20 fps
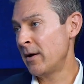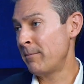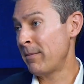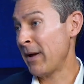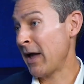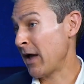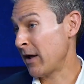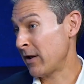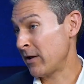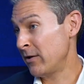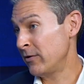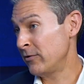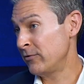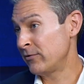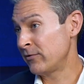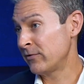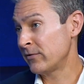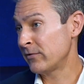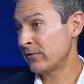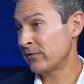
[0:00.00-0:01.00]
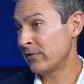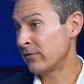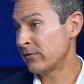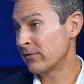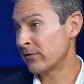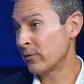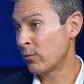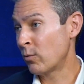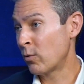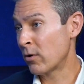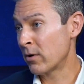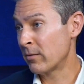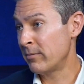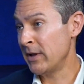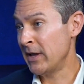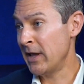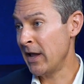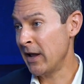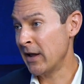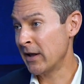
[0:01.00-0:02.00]
package since the war
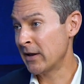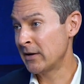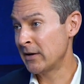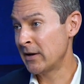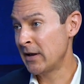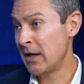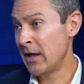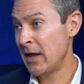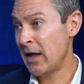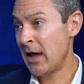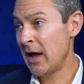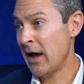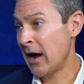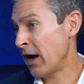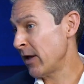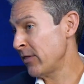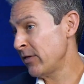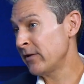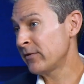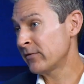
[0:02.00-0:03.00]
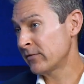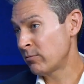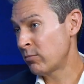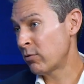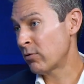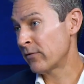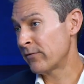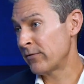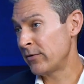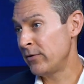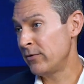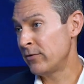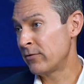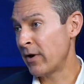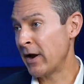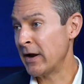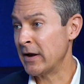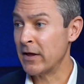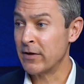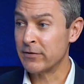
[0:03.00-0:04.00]
began. I think support for
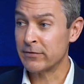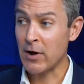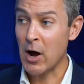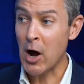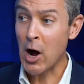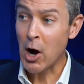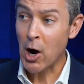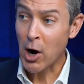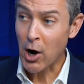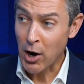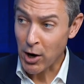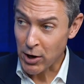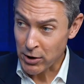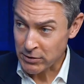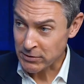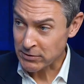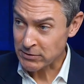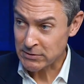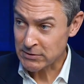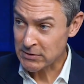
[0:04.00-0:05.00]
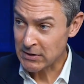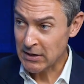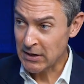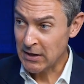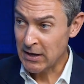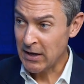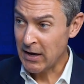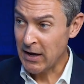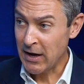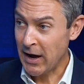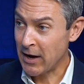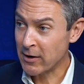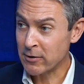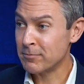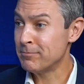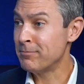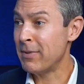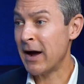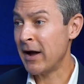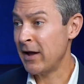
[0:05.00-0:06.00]
Ukraine has hardened. I
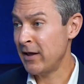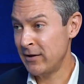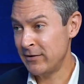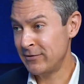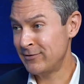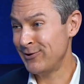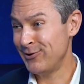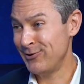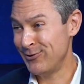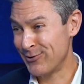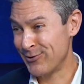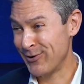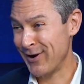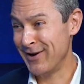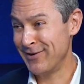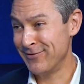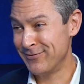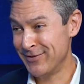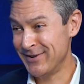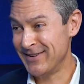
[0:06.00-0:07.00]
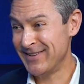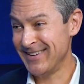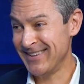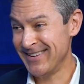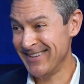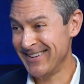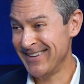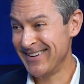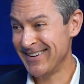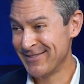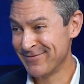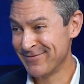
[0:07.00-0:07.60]
don't buy into Ukraine fatigue.